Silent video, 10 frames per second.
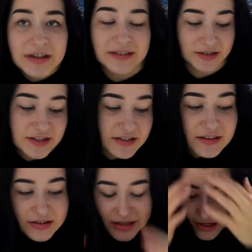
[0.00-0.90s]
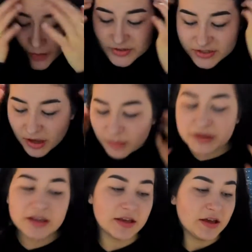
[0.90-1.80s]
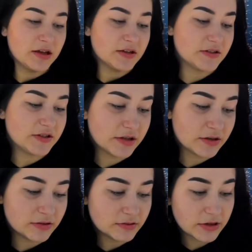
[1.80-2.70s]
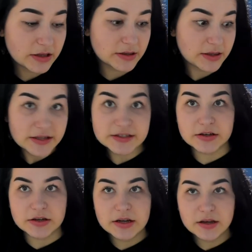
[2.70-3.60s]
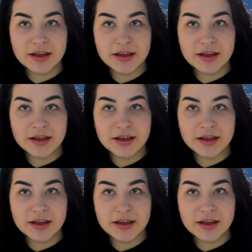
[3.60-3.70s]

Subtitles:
It doesn't look like I'm a zombie, so that's good.